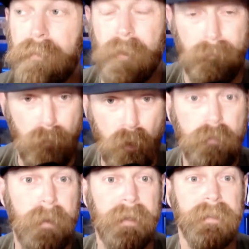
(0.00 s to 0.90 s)

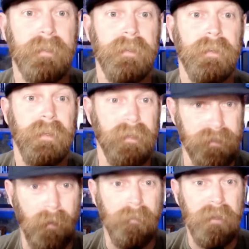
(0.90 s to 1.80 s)
movement is
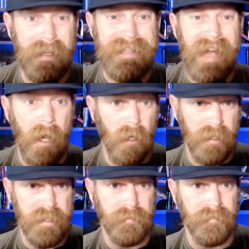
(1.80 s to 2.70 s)
something entirely
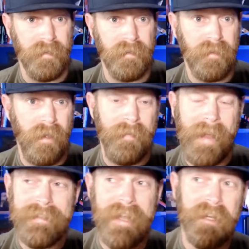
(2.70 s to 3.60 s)
different. And
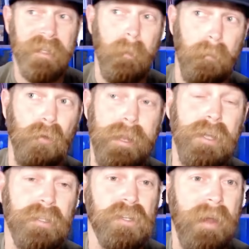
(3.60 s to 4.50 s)
that's actually a pretty
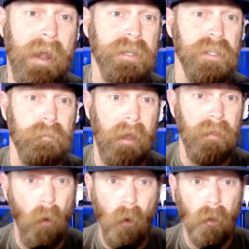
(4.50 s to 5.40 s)
good strategy by
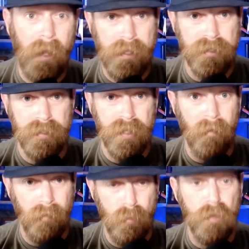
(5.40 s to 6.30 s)
the organizers
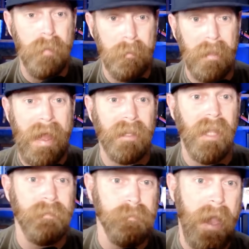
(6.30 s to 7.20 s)
of the movement Black
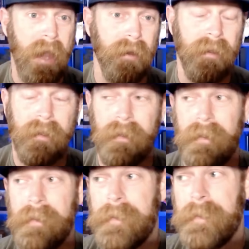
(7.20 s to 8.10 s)
Lives Matter.
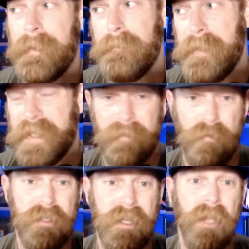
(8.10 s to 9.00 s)
Because if
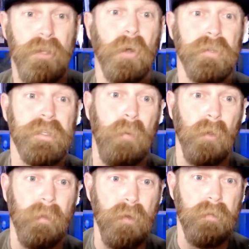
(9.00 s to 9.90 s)
you say you don't support
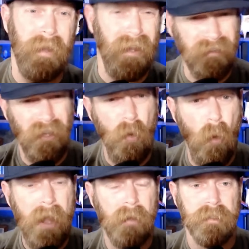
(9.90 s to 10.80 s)
the movement, and I'll tell you
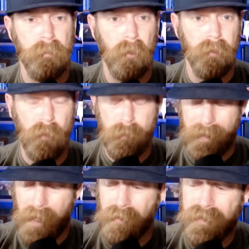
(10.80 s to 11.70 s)
why I don't support the movement.
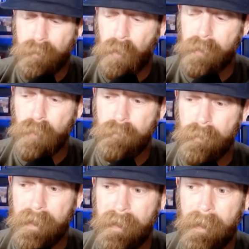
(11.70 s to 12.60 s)
I don't support the
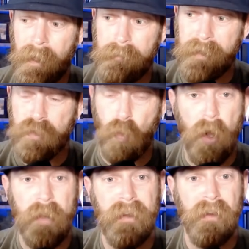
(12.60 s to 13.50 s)
movement because
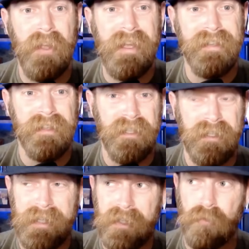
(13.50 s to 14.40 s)
one of their things is to
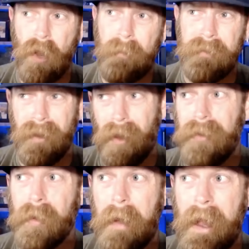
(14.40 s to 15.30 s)
disrupt and
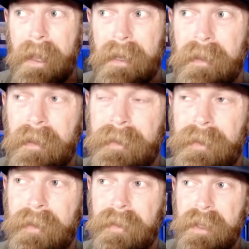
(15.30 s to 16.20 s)
undermine
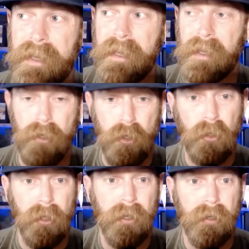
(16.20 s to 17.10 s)
the
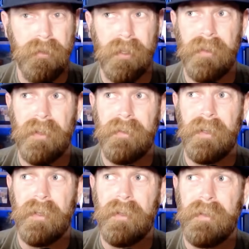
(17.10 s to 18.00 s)
nuclear,
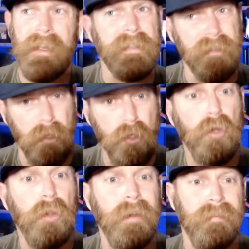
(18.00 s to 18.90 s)
the
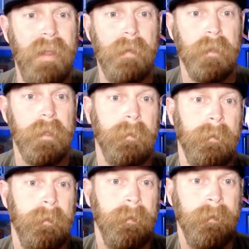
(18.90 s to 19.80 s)
nuclear family.
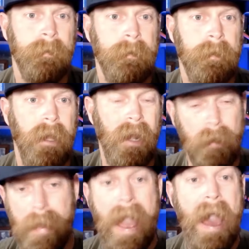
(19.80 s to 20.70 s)
And I
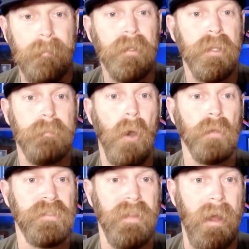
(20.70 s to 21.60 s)
am adamantly
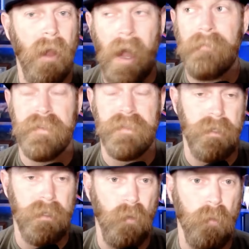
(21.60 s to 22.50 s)
opposed to that.
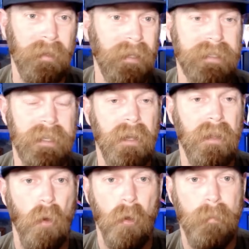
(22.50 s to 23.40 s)
Obviously, if you've been listening to
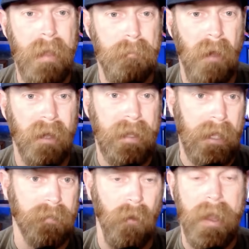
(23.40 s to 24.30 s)
the Order of Man
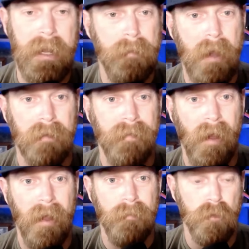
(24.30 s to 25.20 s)
podcast for any amount of
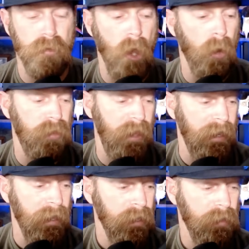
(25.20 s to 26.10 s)
time, you know that
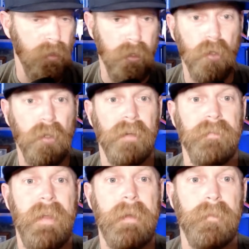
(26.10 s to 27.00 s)
the nuclear
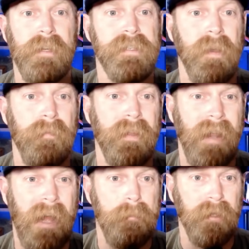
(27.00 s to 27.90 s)
family is something that
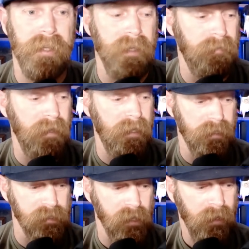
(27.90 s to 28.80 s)
I believe
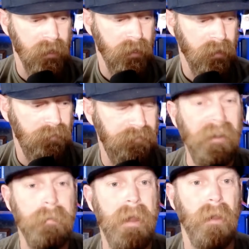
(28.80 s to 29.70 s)
is
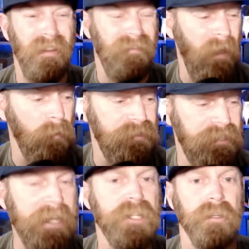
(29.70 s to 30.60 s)
fundamental and
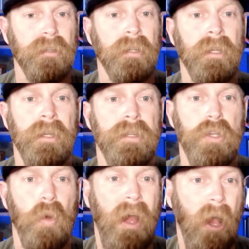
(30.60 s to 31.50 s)
foundational
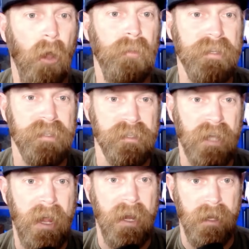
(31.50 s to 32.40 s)
to a healthy
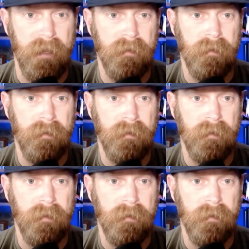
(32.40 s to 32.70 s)
society.